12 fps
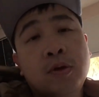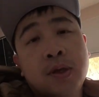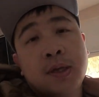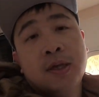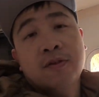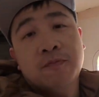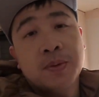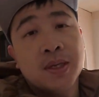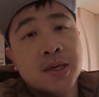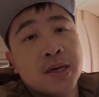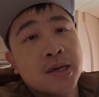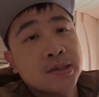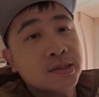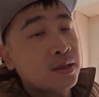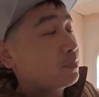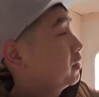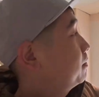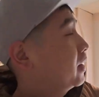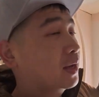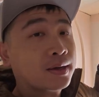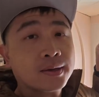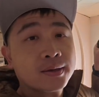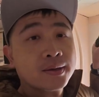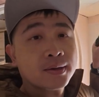he gave me a sleeping bag
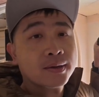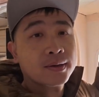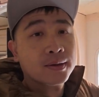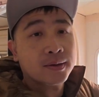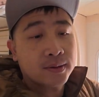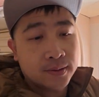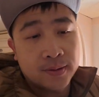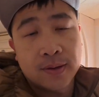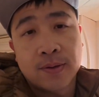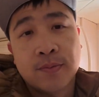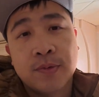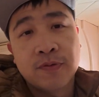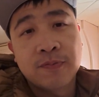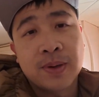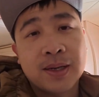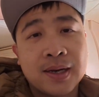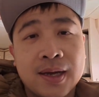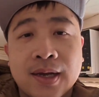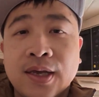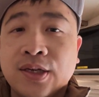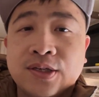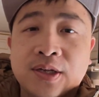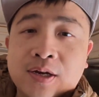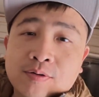with my
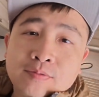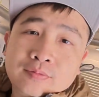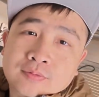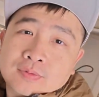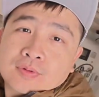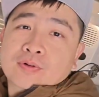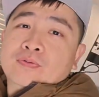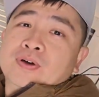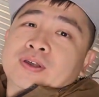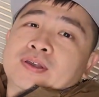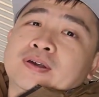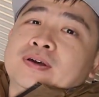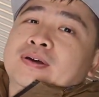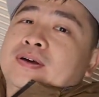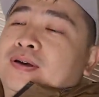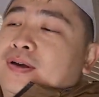luggage now over here.